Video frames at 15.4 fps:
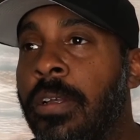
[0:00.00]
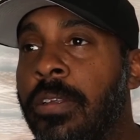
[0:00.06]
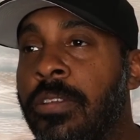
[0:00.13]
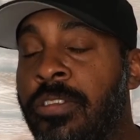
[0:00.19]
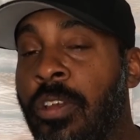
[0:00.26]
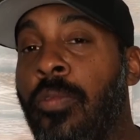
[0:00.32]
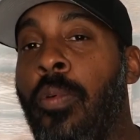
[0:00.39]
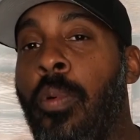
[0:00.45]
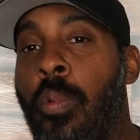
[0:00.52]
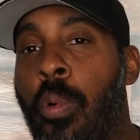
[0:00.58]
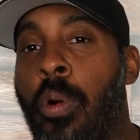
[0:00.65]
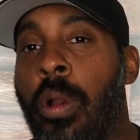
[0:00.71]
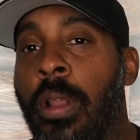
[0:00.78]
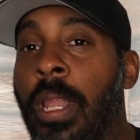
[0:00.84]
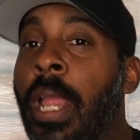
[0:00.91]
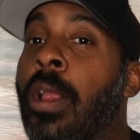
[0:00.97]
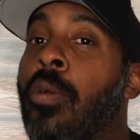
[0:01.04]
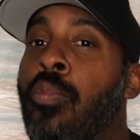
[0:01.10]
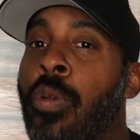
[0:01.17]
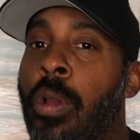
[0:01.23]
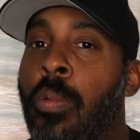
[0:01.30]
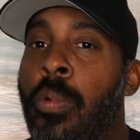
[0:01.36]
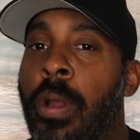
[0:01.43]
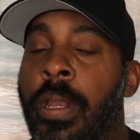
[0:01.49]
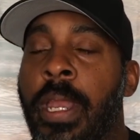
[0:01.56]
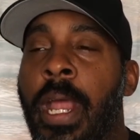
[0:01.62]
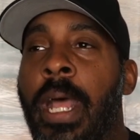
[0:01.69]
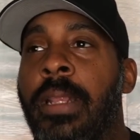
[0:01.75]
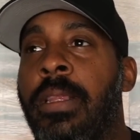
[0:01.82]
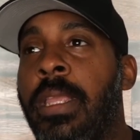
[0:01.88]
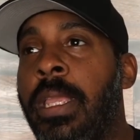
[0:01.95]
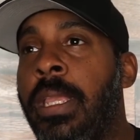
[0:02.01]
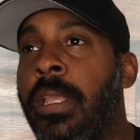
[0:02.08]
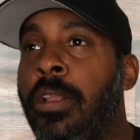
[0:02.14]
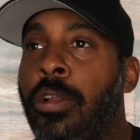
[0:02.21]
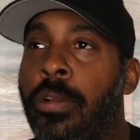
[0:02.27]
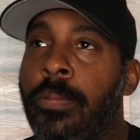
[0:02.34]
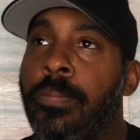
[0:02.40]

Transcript: Civil War, like a real one, not the